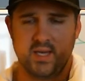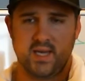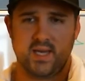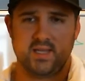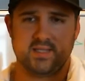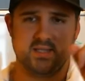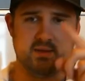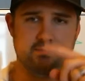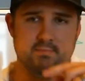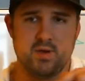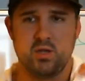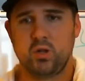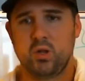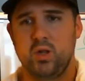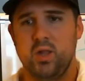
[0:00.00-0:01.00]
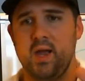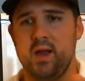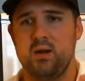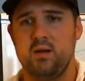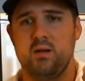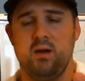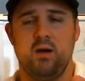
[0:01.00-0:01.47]
and it's the middle
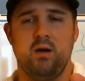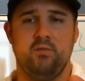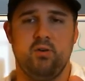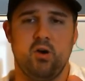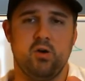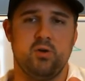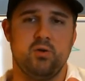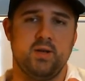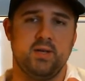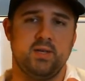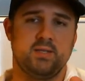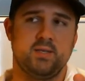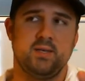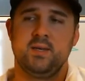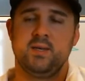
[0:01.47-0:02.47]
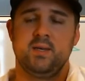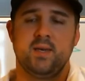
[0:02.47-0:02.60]
layer of arteries.